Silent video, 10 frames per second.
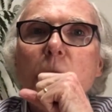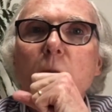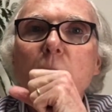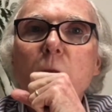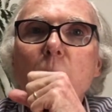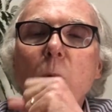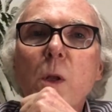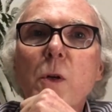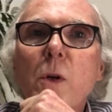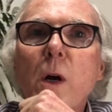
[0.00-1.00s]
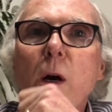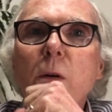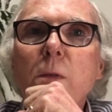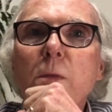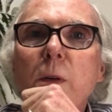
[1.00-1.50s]
it never really took
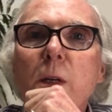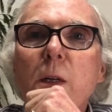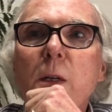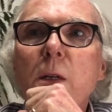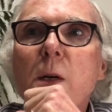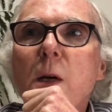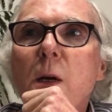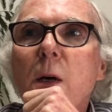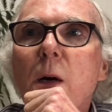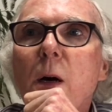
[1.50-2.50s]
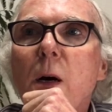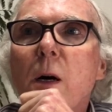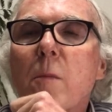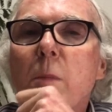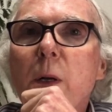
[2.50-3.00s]
off, and
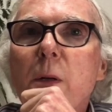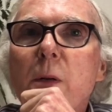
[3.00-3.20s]
but